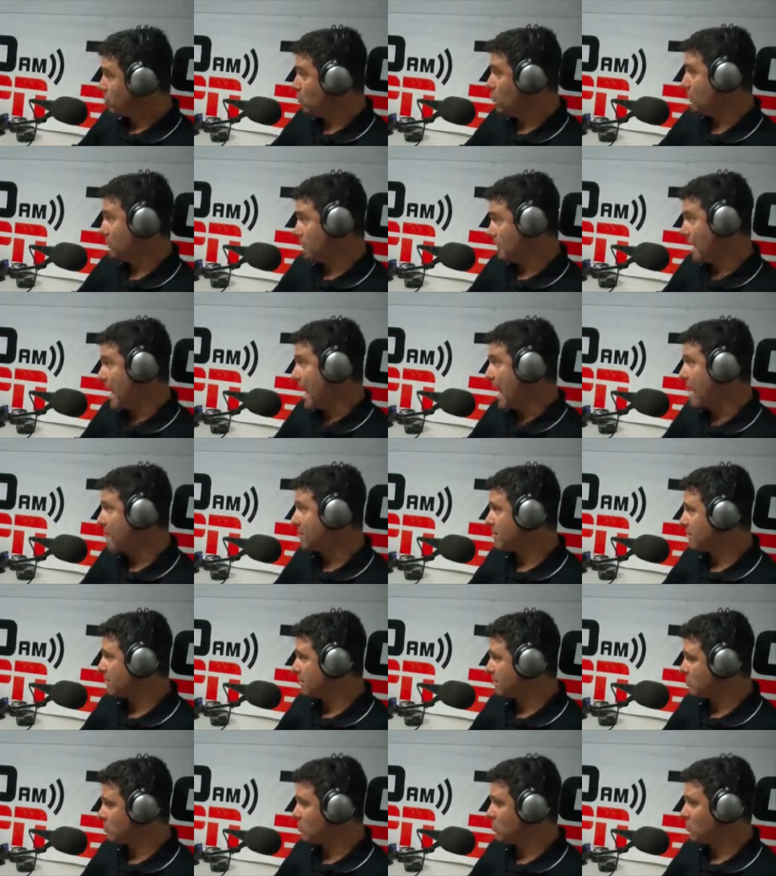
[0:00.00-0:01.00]
including the
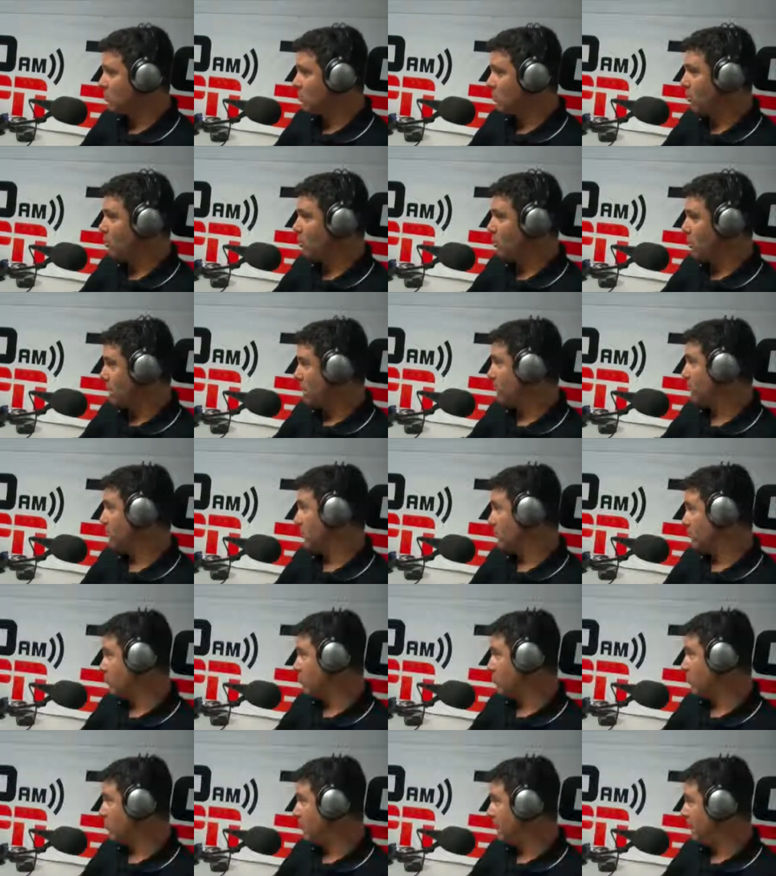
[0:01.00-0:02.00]
athlete, so you don't want to play
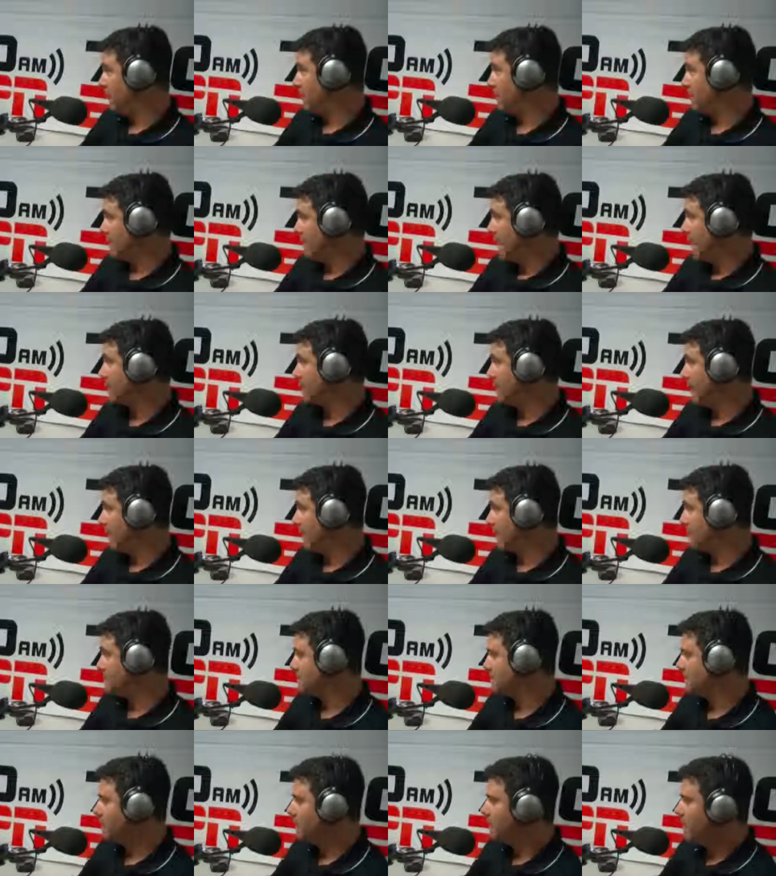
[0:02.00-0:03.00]
through the pain in that
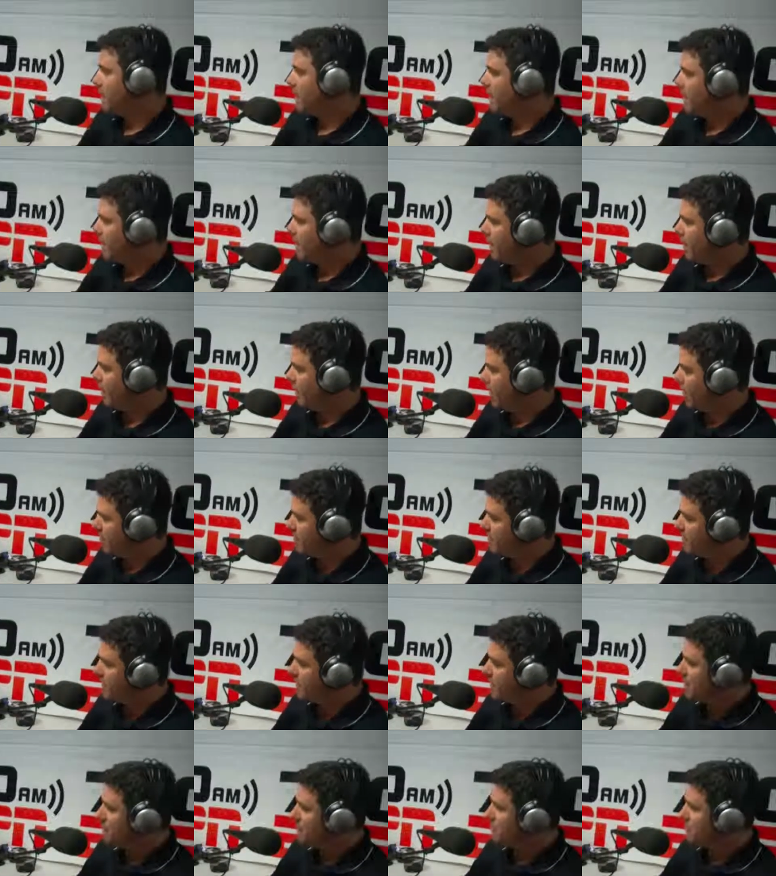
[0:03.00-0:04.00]
case.
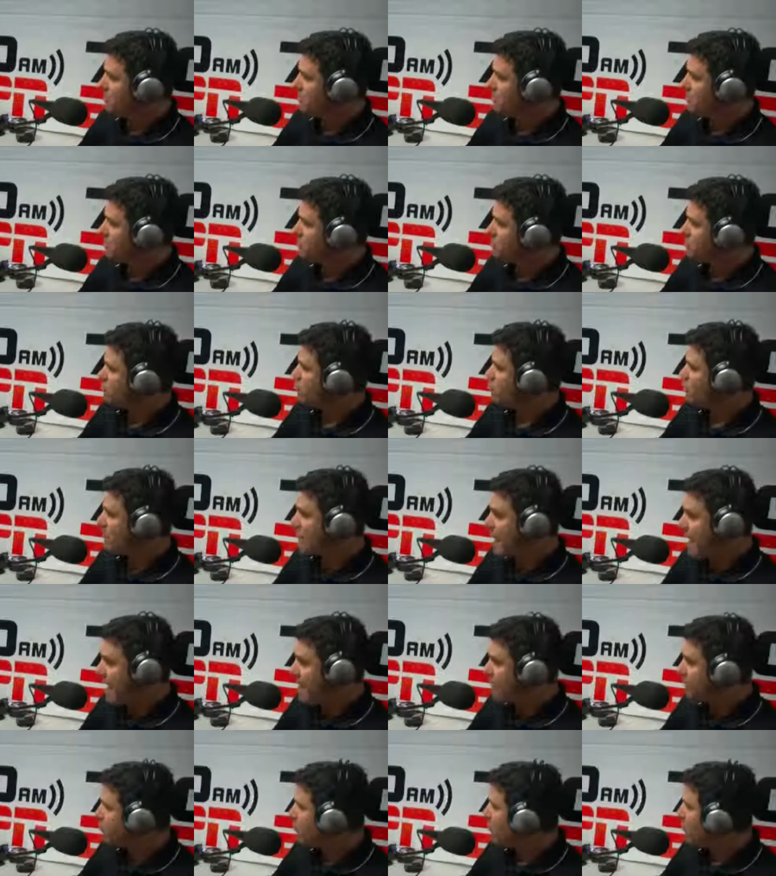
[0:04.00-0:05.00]
But there's
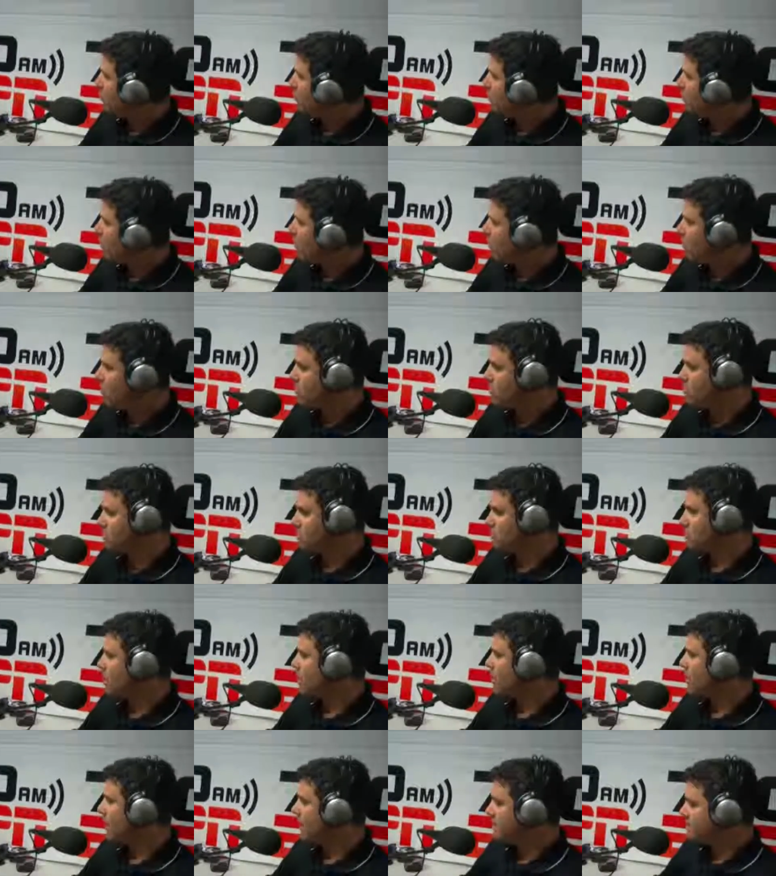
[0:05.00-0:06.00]
rehab protocols. There's
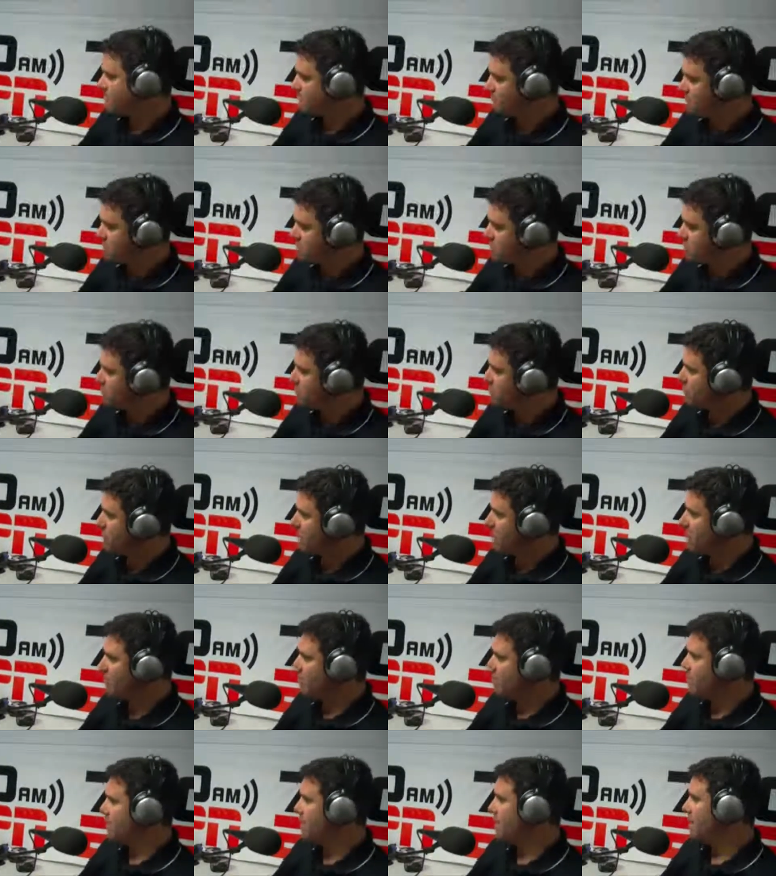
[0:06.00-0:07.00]
all kinds of physical
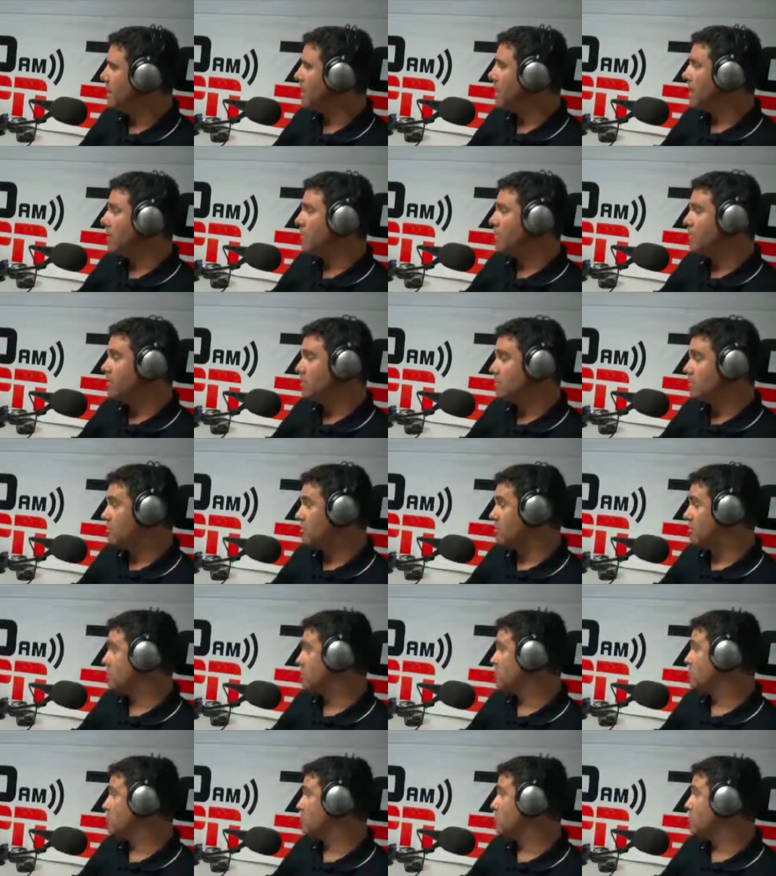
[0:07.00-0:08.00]
therapy.
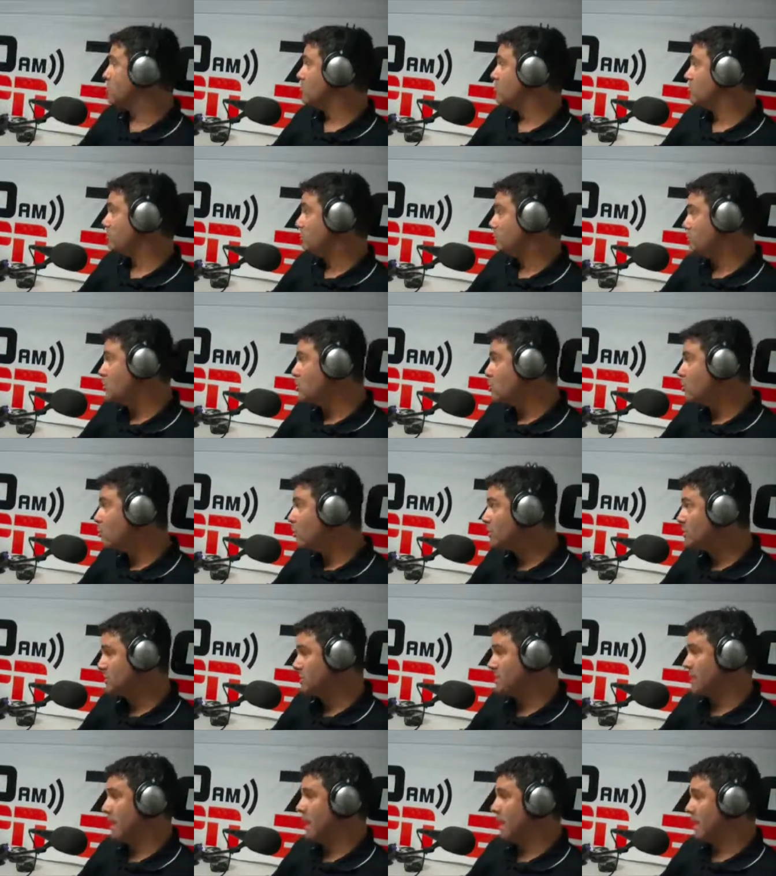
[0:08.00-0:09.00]
There's the
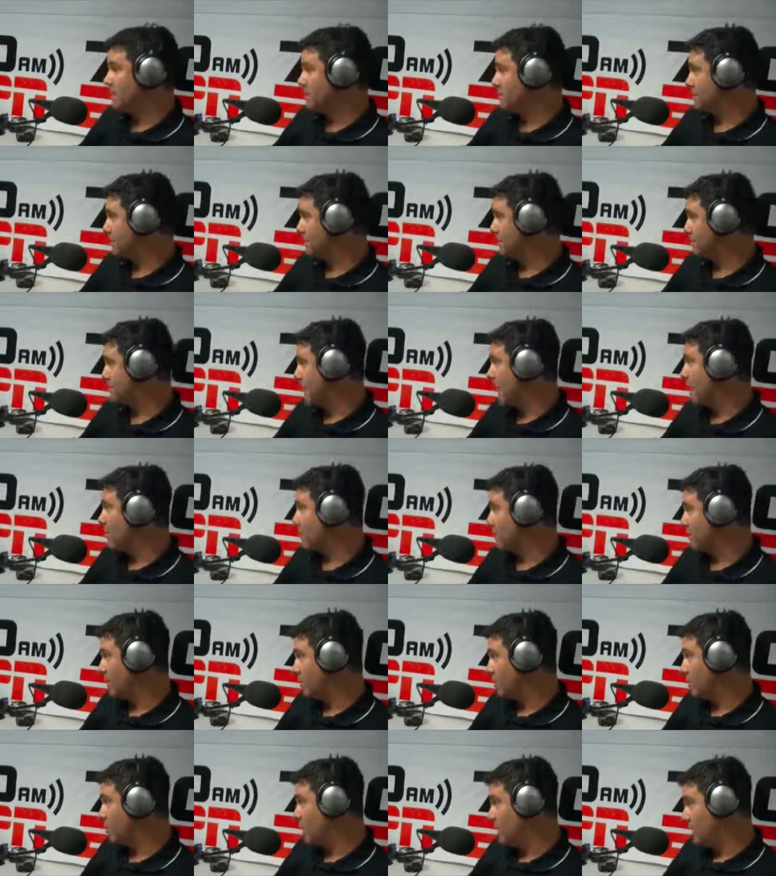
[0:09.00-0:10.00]
newest science that's out
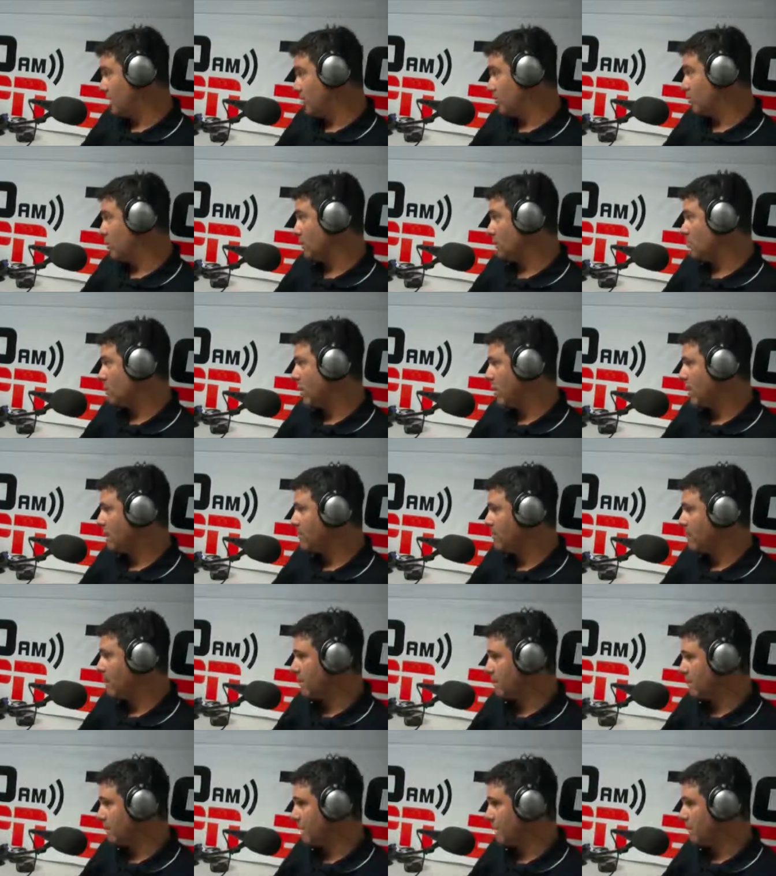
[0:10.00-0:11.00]
there we didn't really talk
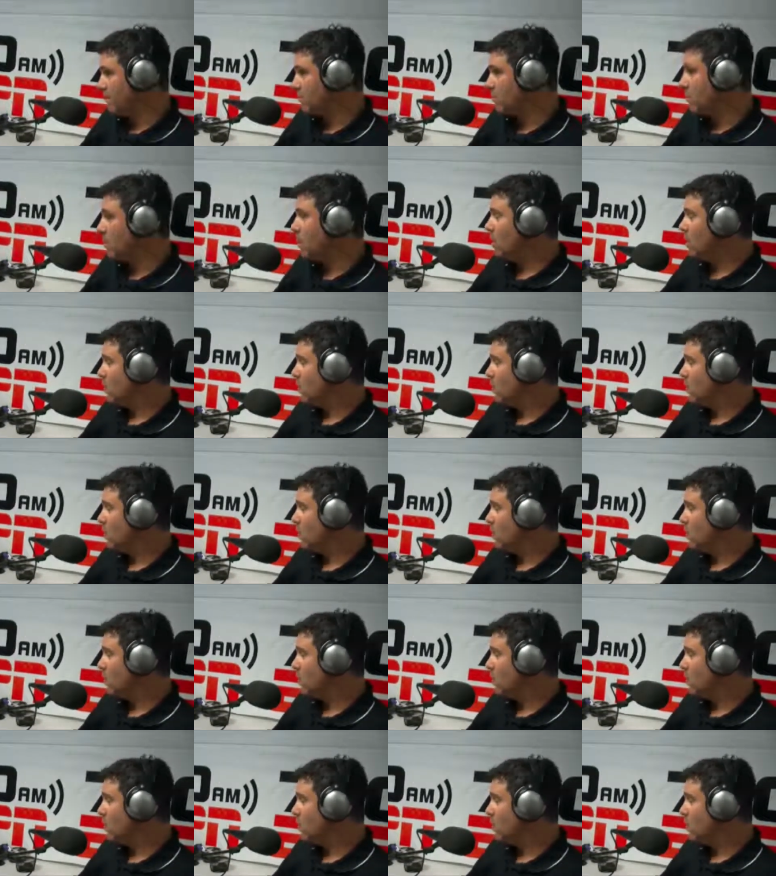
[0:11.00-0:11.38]
about yet